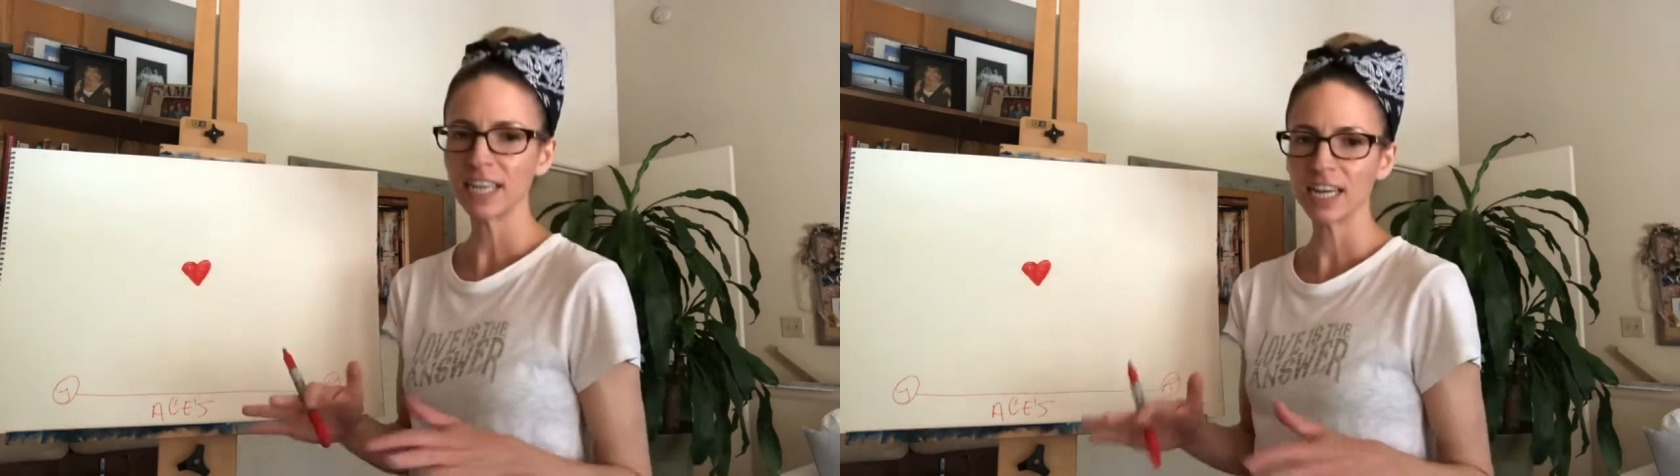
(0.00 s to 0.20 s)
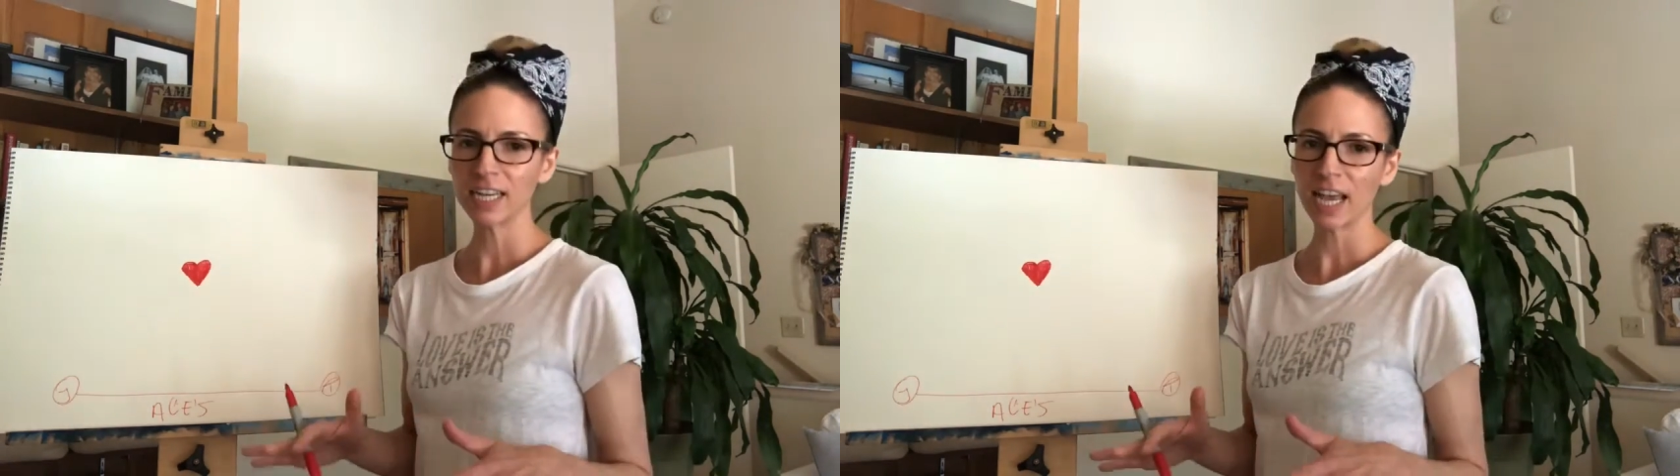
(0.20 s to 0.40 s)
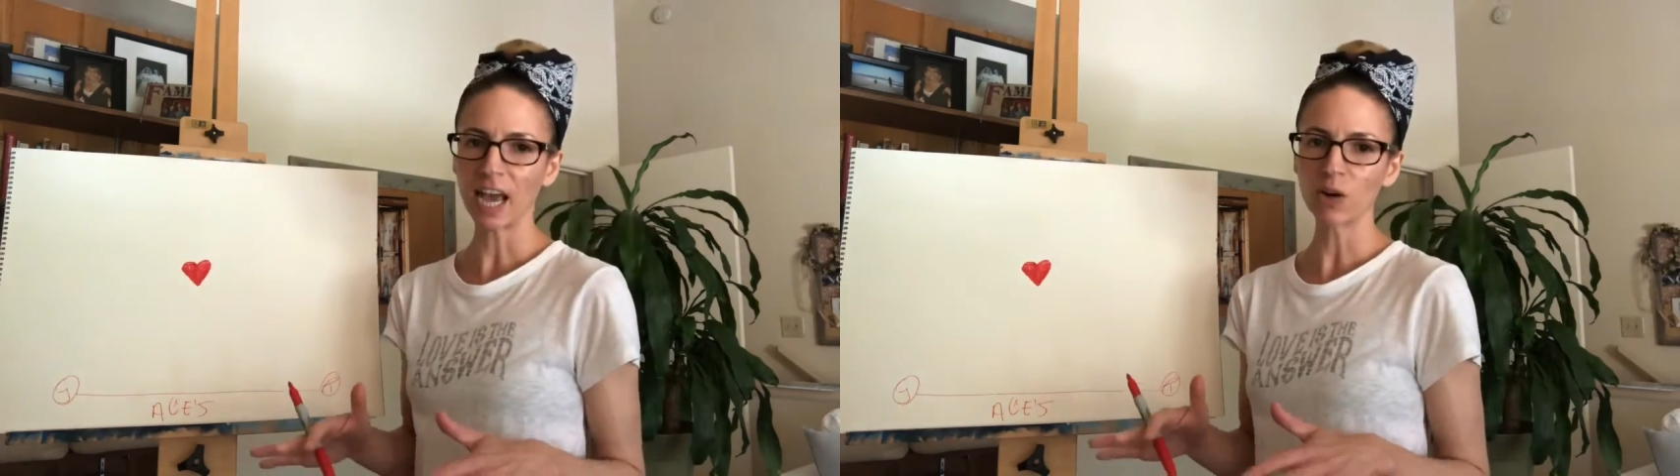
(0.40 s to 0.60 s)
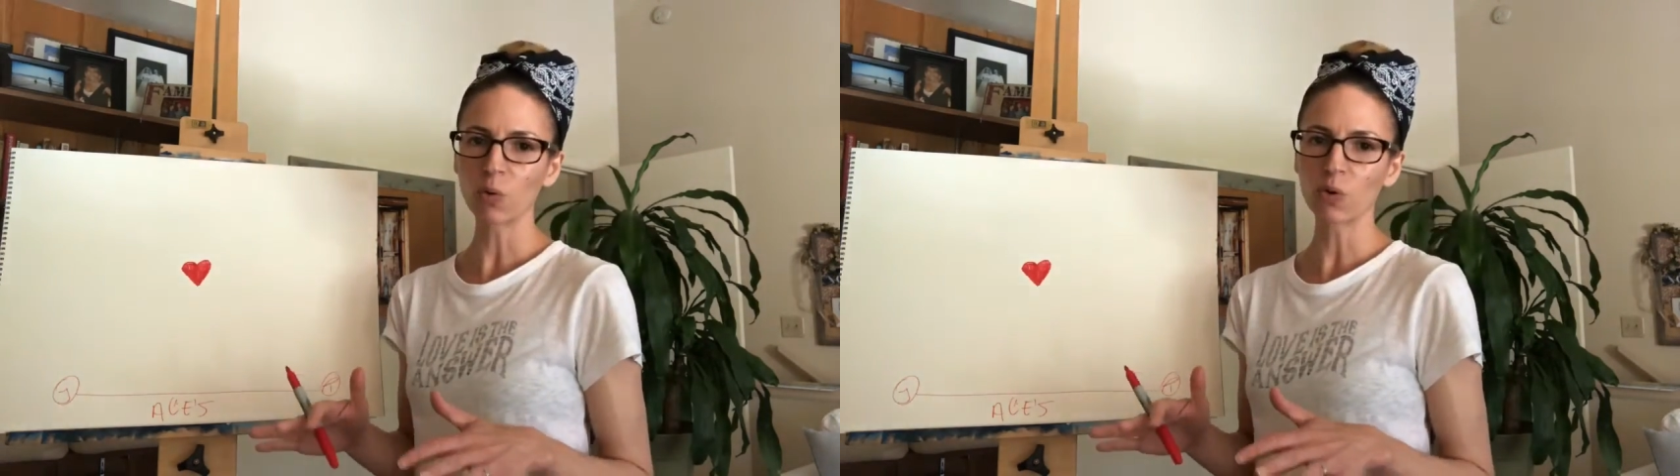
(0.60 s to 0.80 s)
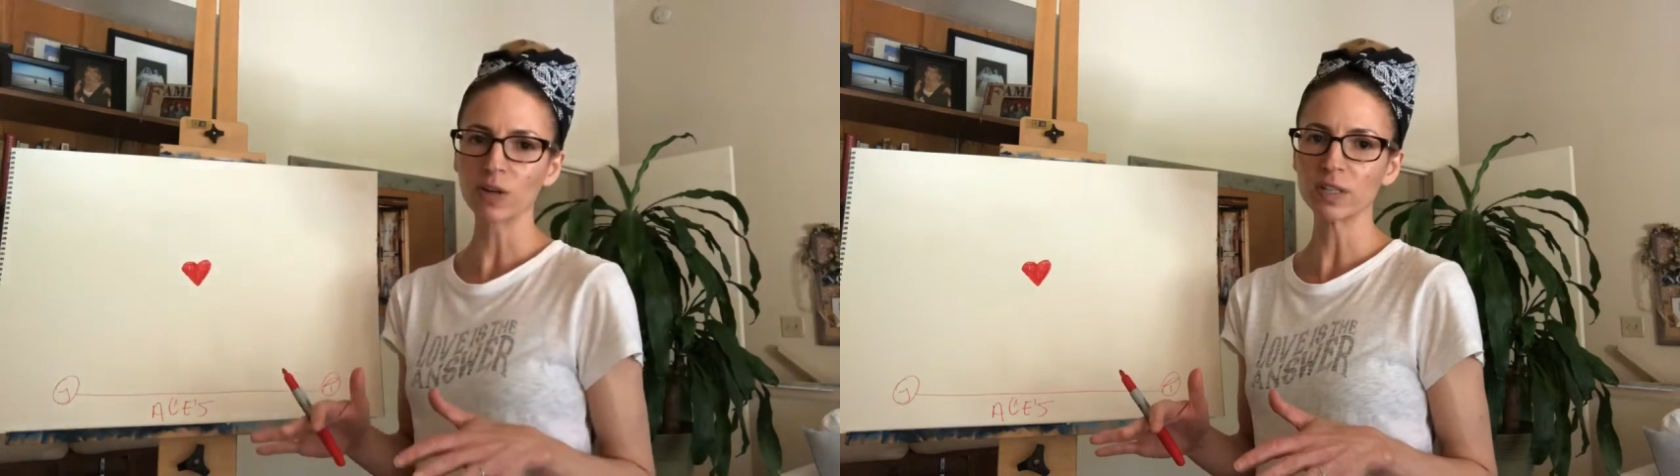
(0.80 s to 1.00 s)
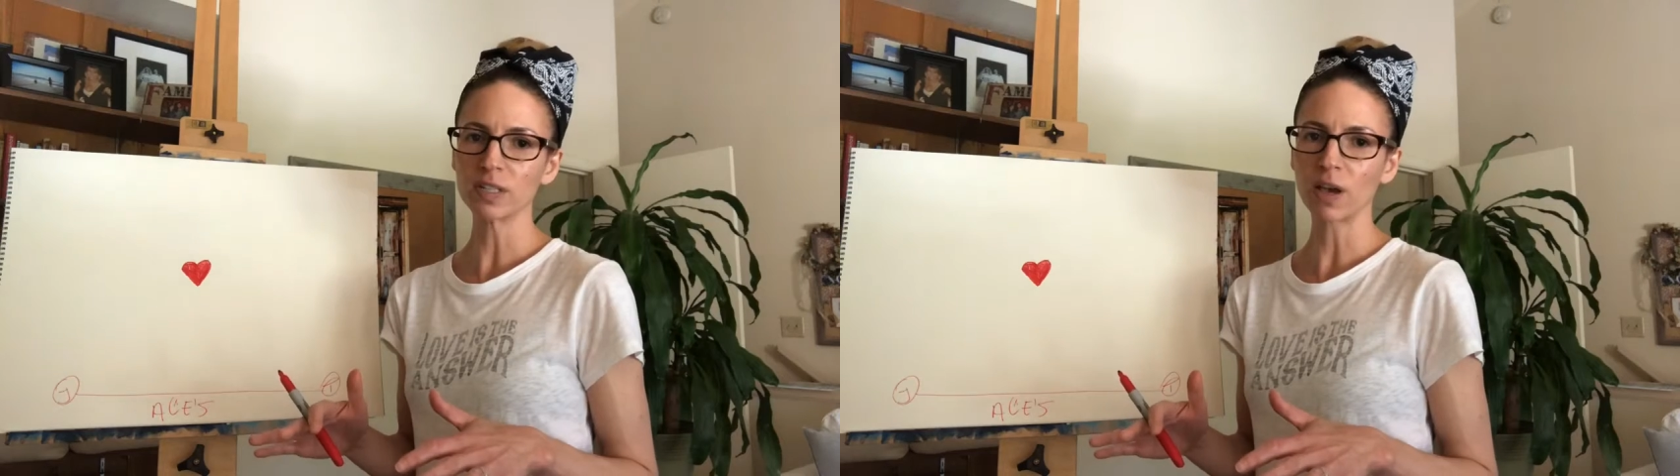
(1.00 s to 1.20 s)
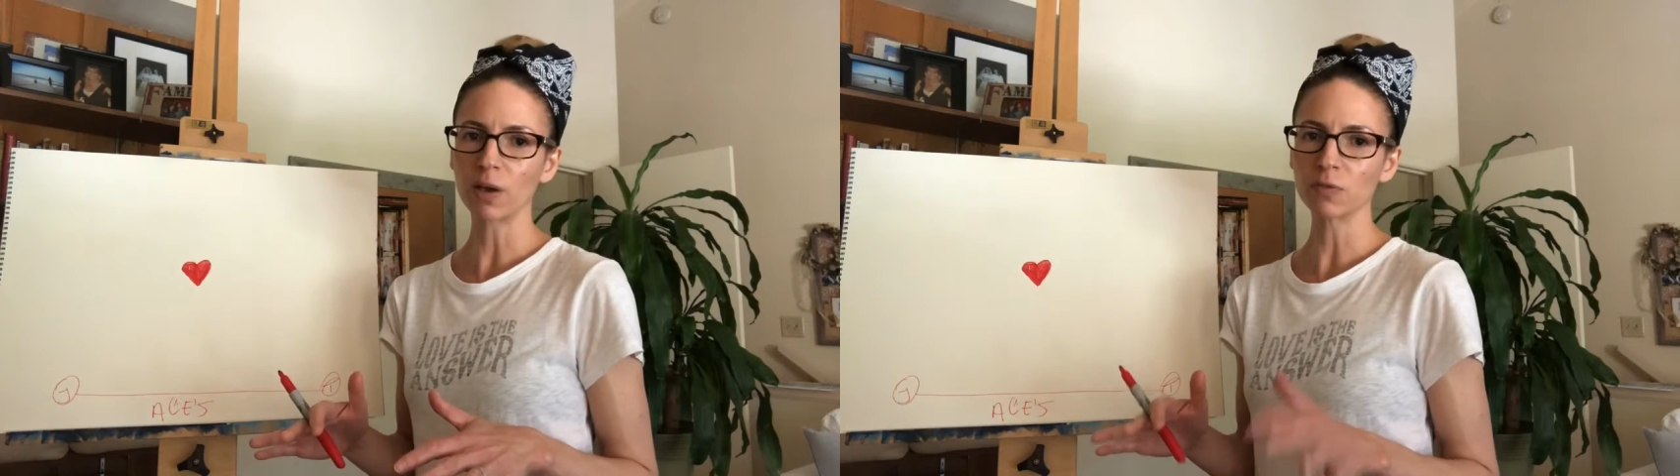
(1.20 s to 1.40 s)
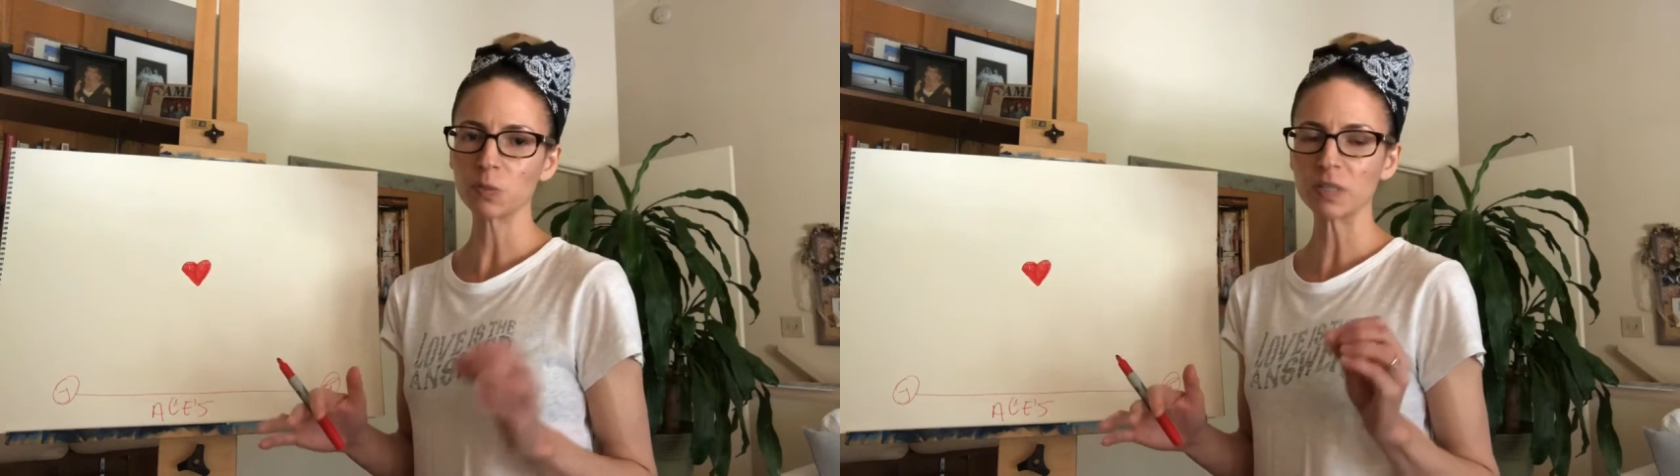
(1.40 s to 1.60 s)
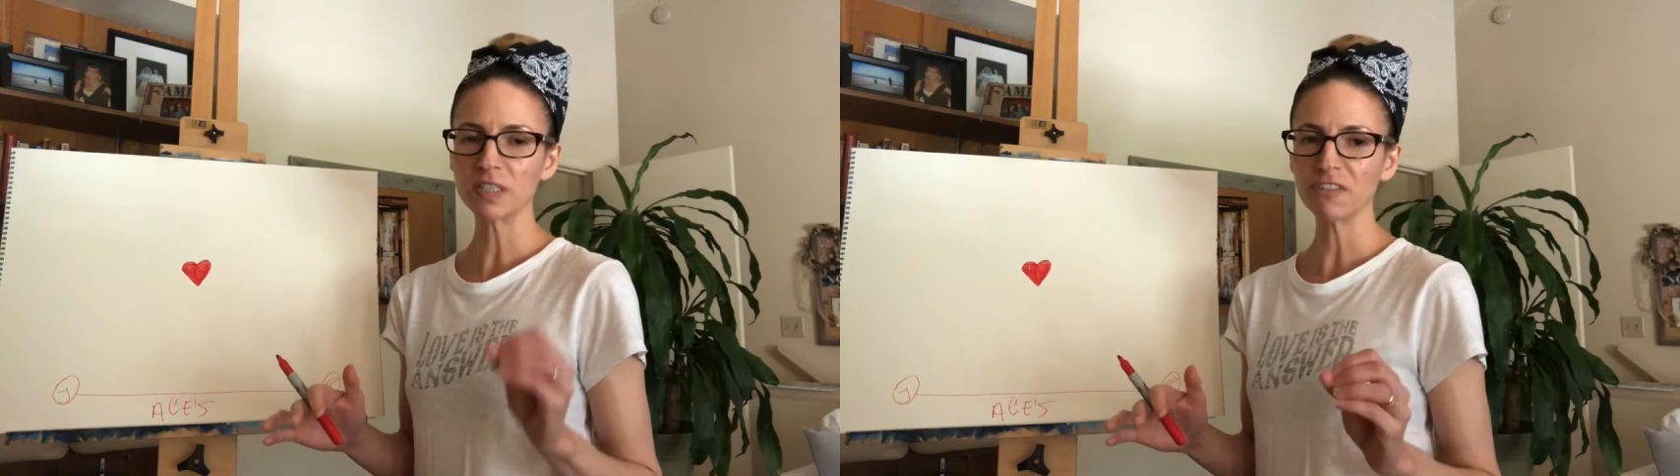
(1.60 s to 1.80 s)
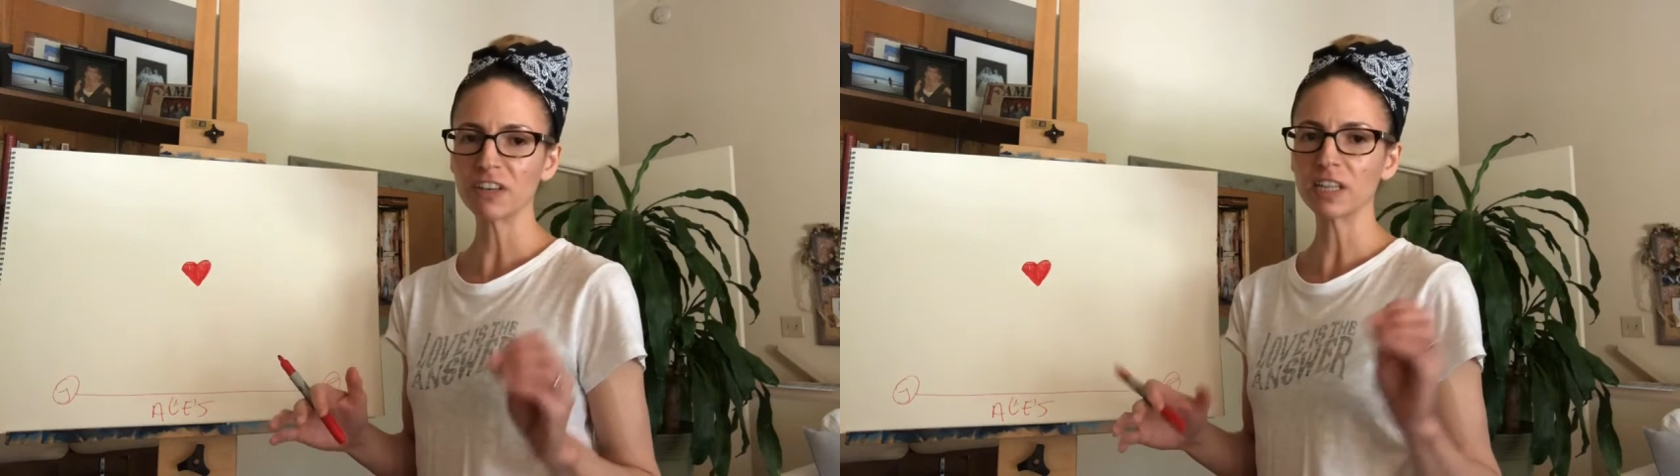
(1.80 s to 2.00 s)
10 categories of
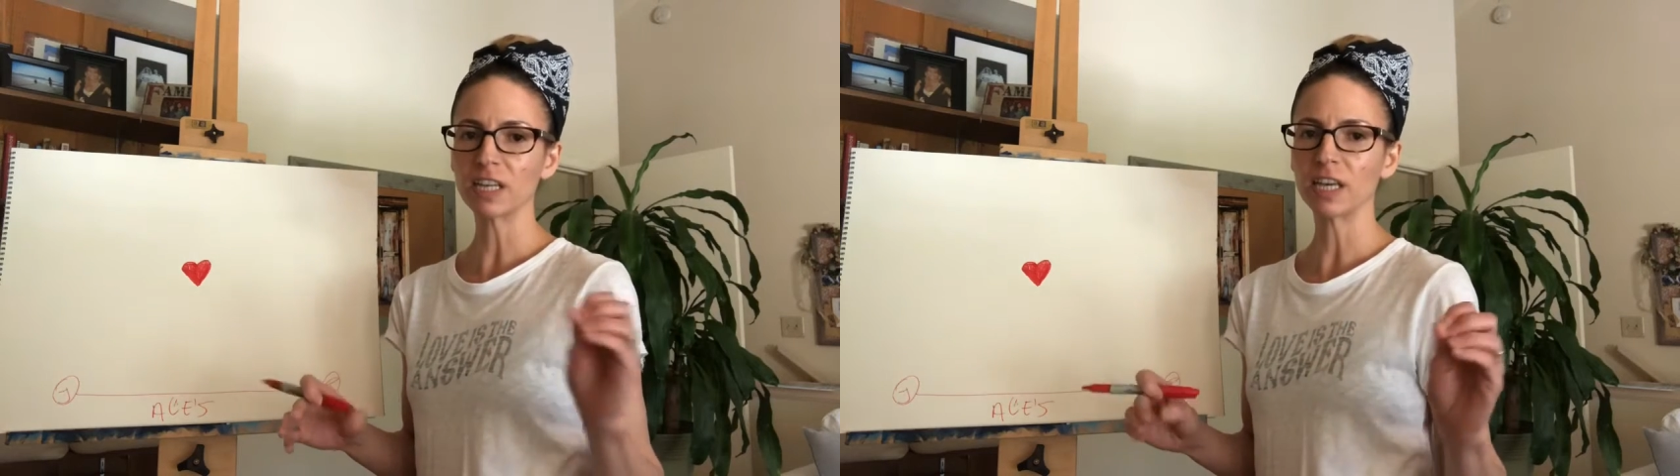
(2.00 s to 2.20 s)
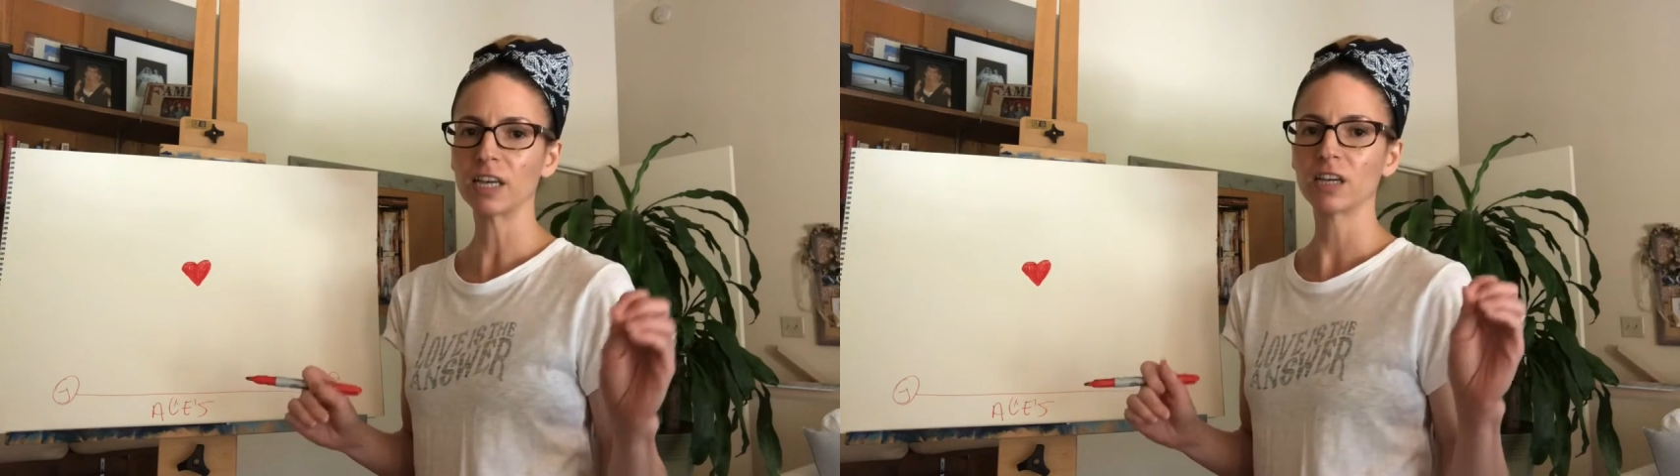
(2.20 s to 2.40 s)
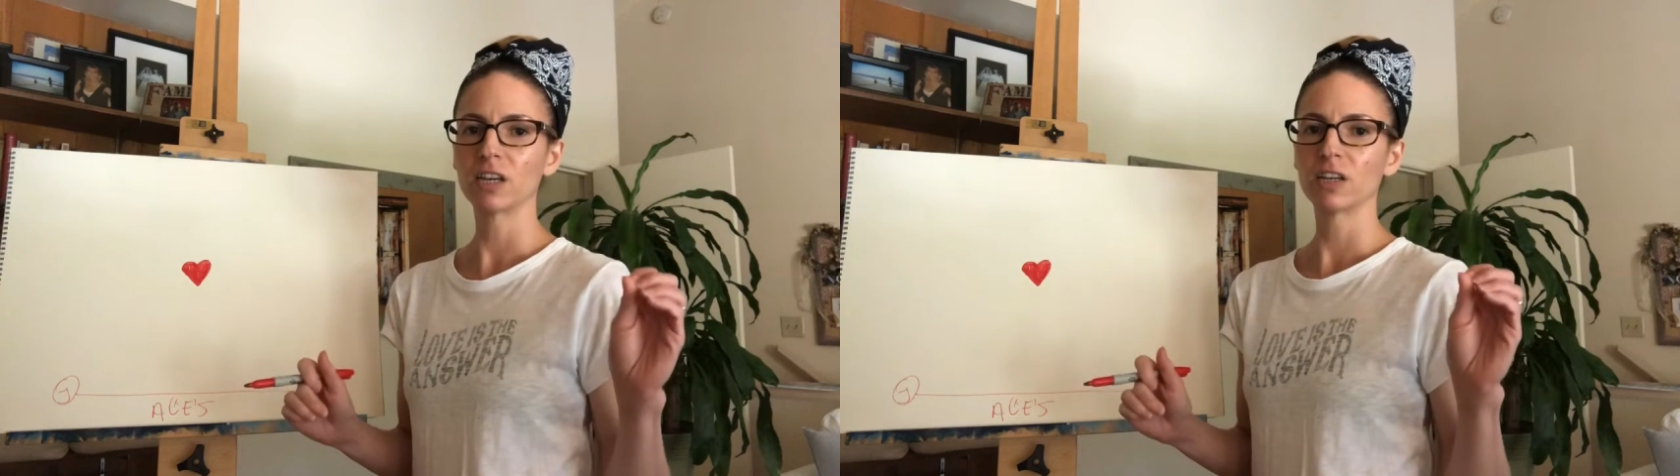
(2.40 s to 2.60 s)
specifically